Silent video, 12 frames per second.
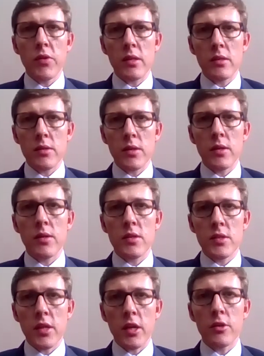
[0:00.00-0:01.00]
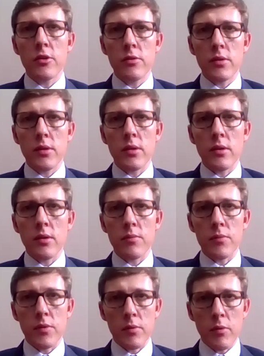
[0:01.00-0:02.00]
that the state could
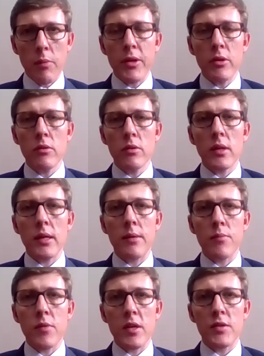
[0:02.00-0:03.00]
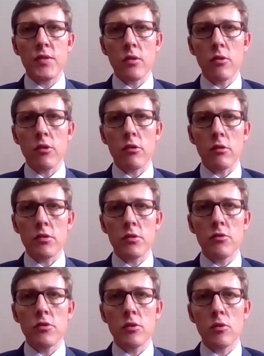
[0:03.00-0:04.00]
appeal. There's still the
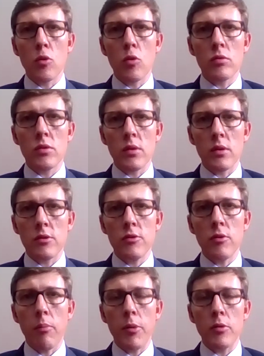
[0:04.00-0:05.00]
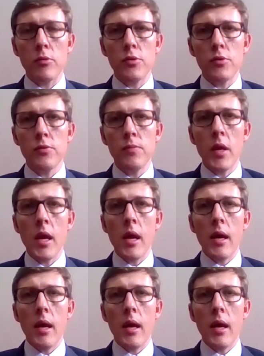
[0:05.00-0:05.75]
Constitutional Court to appeal to.